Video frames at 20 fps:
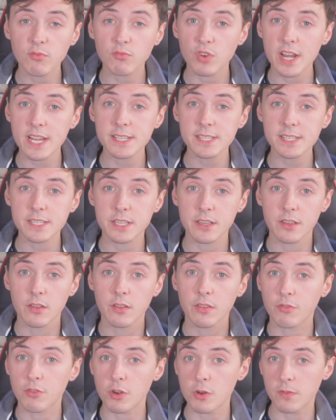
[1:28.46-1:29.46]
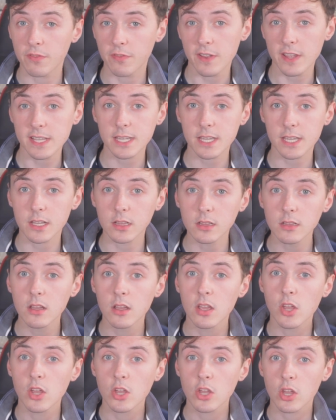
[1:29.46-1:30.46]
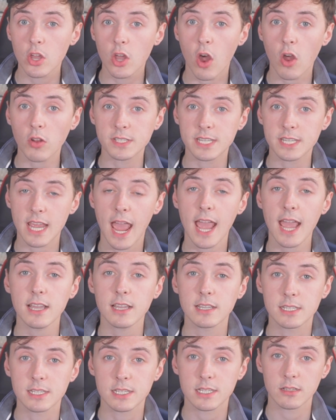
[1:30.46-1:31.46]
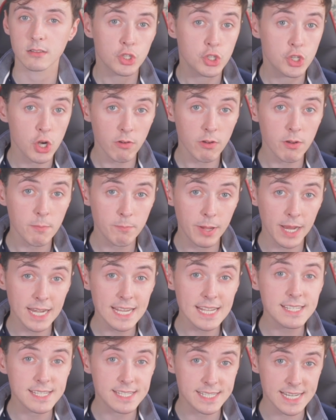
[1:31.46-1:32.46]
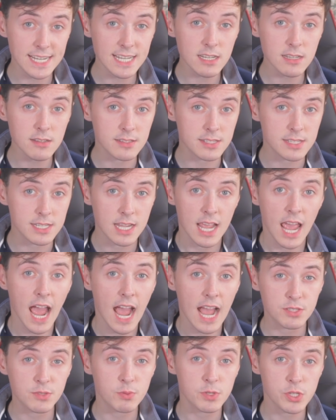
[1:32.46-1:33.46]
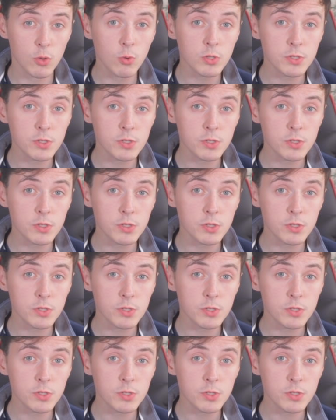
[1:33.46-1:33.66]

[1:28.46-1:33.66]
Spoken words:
at risk through physical contact. Durham police didn't, as was